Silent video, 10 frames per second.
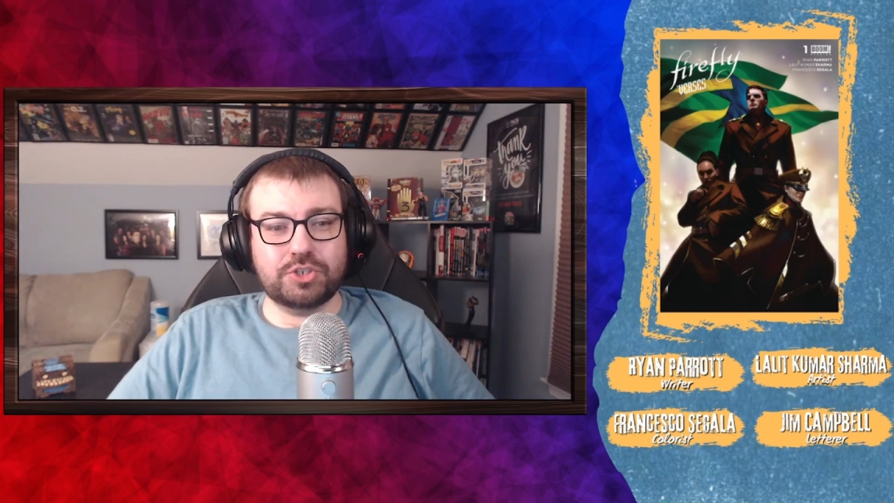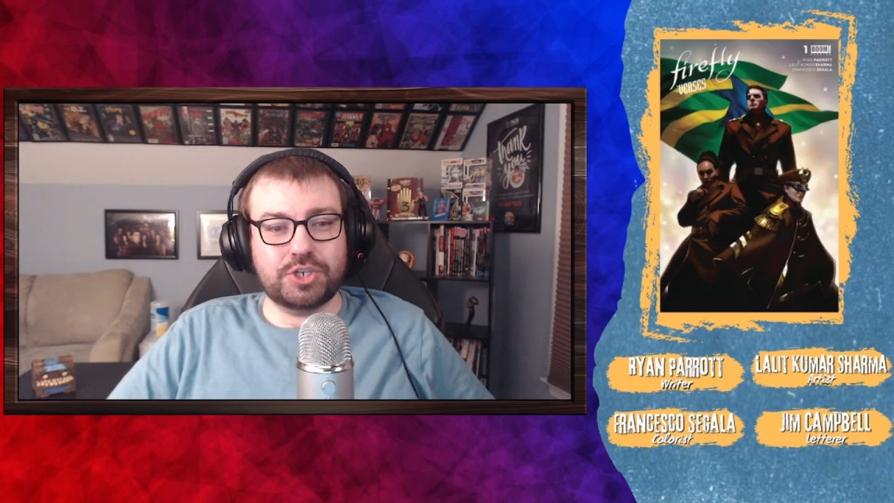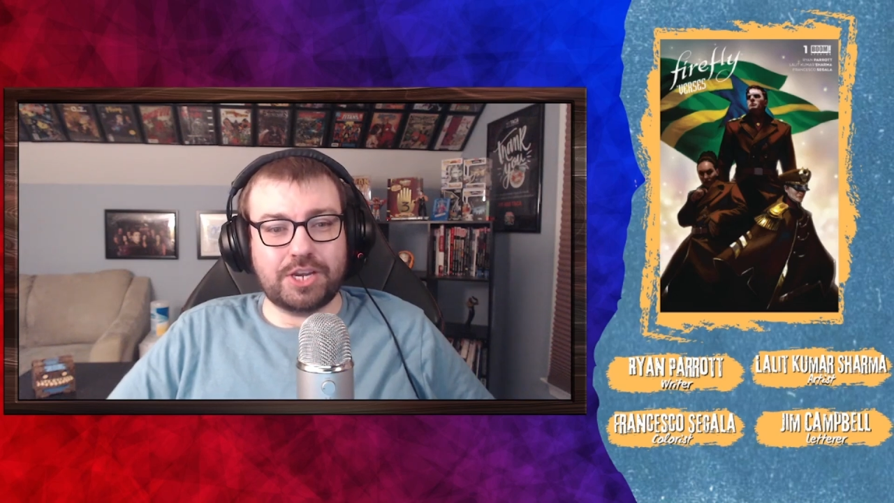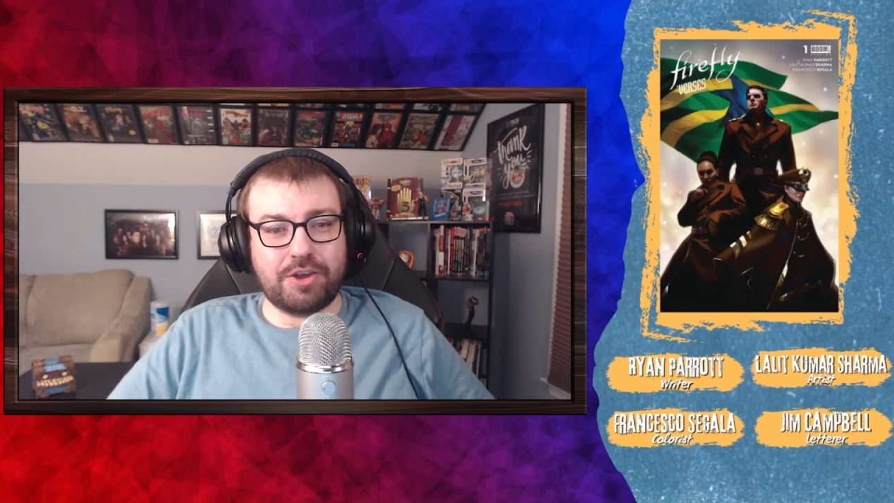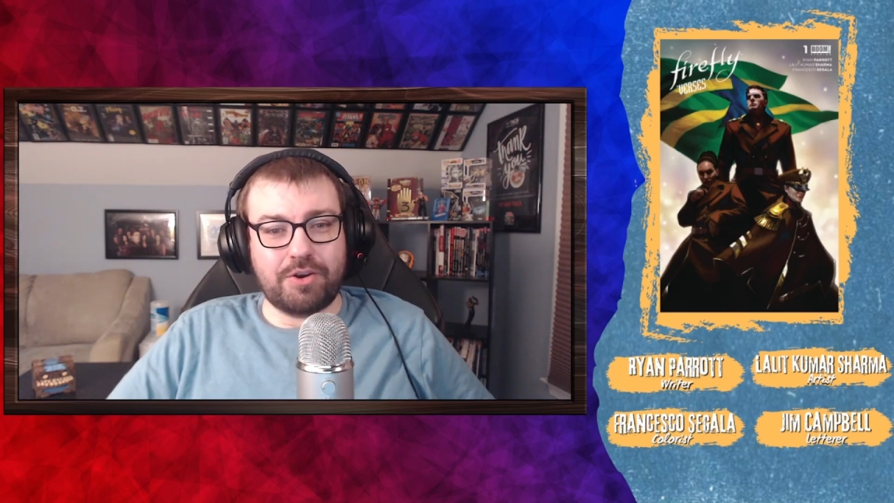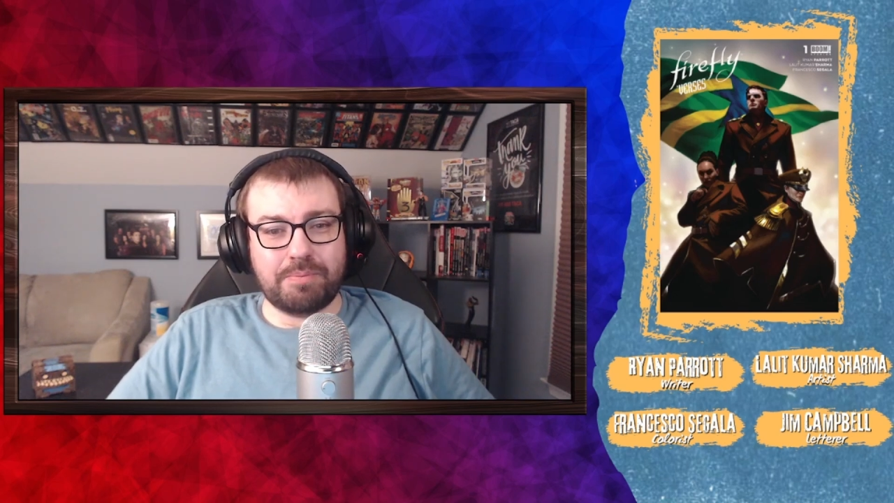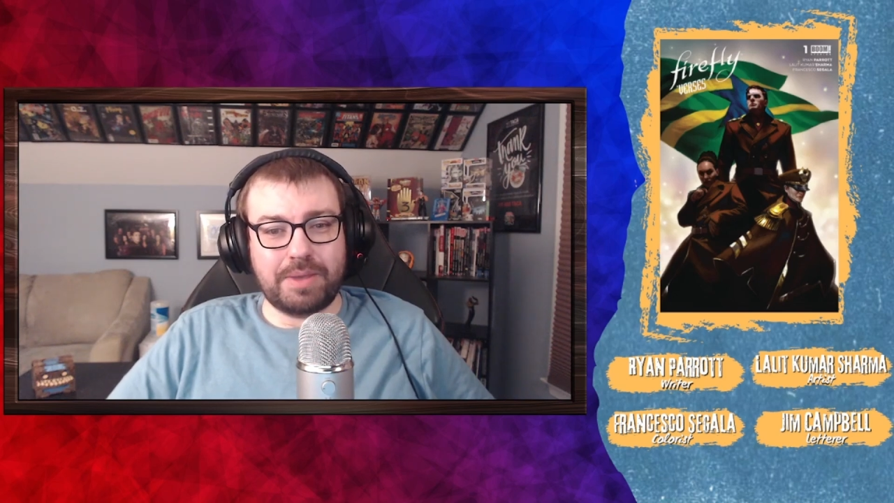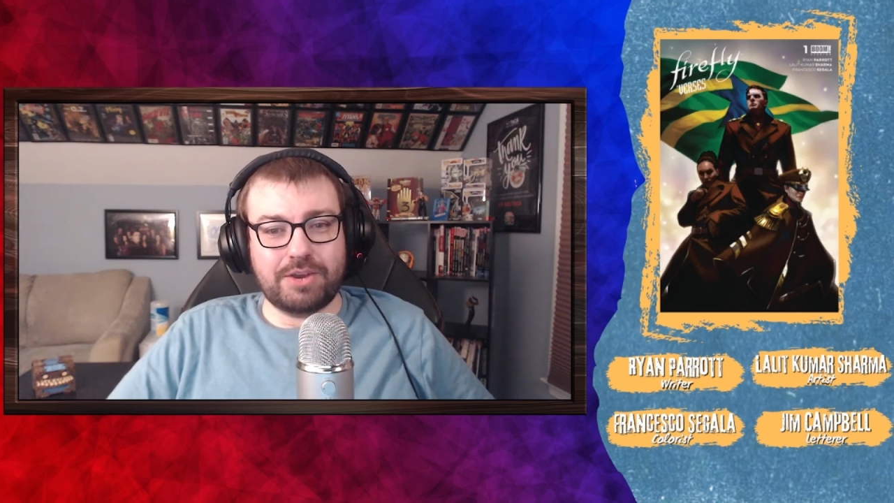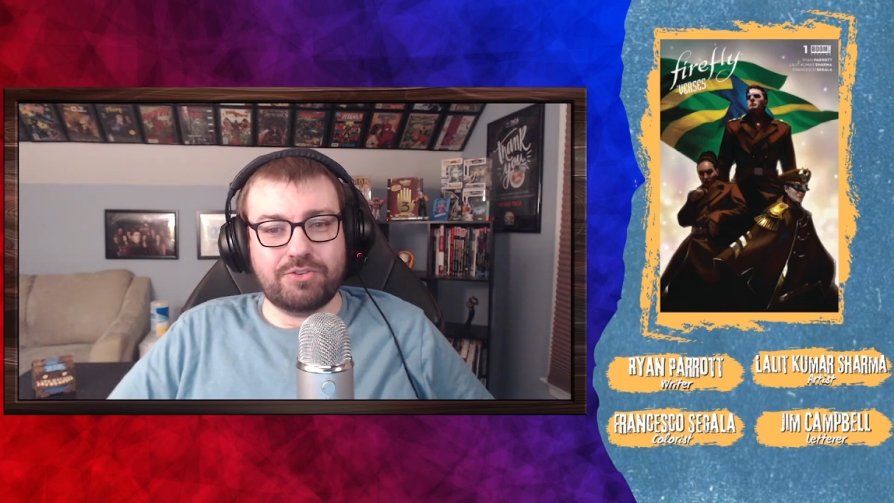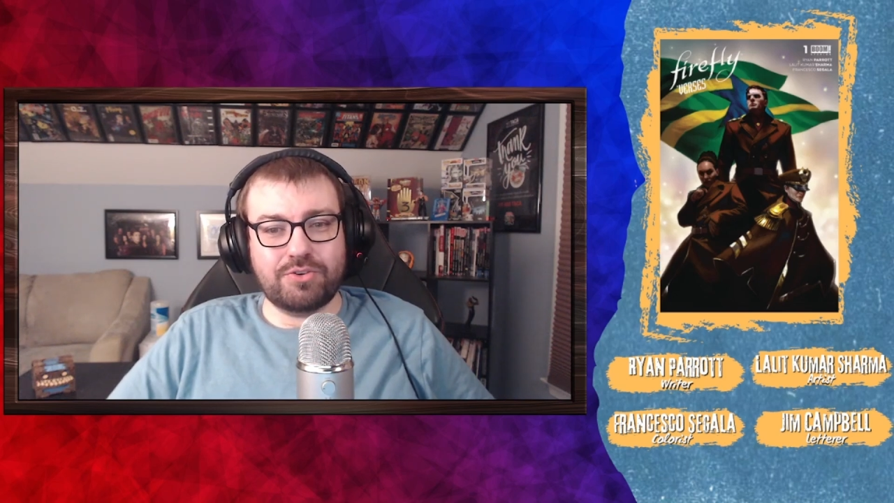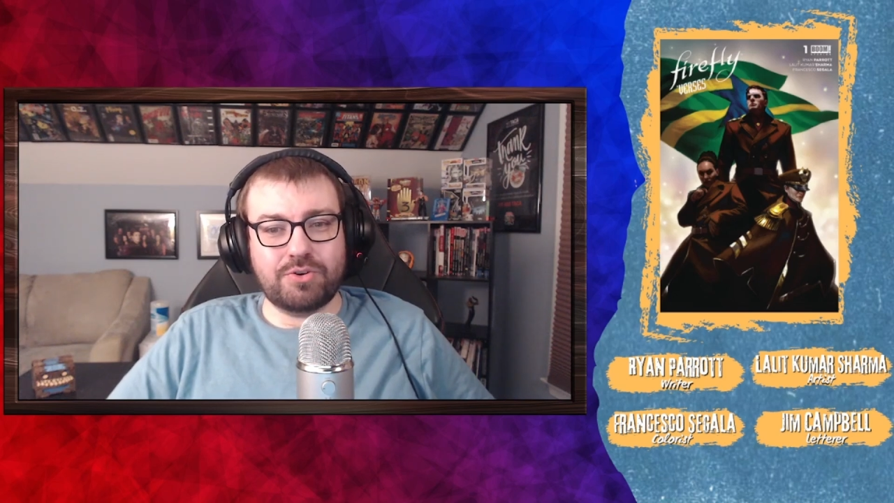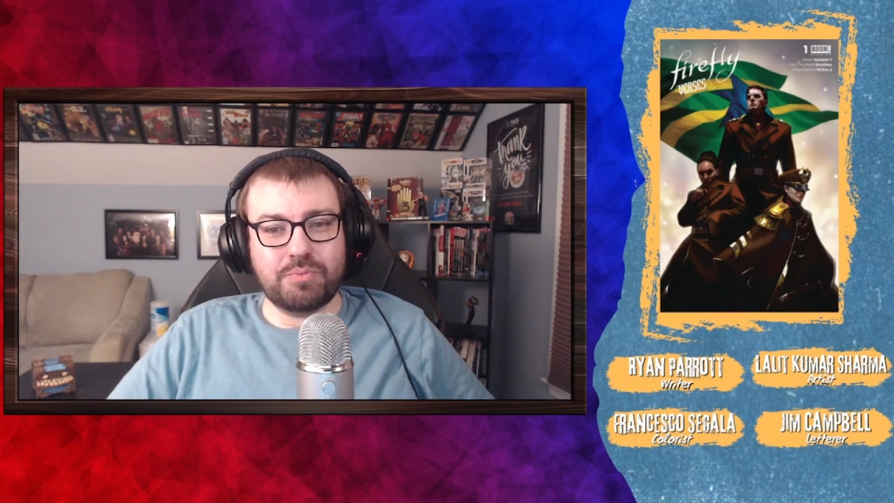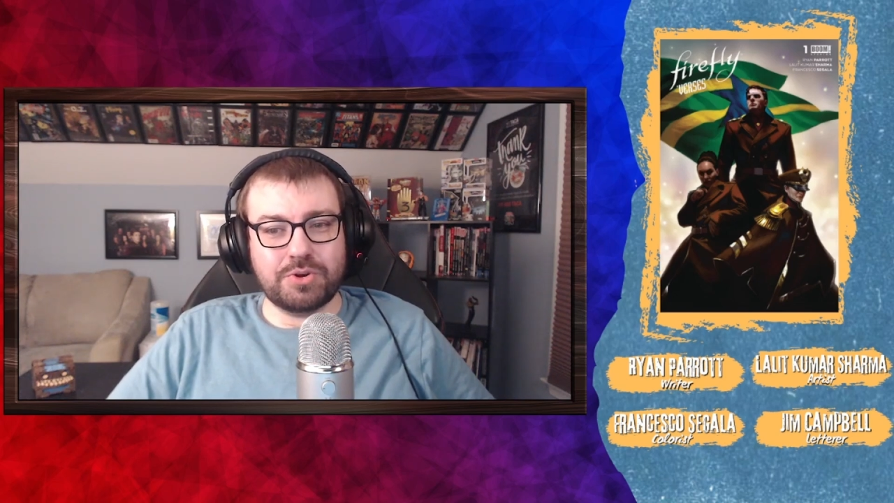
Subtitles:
to check out our Patreon,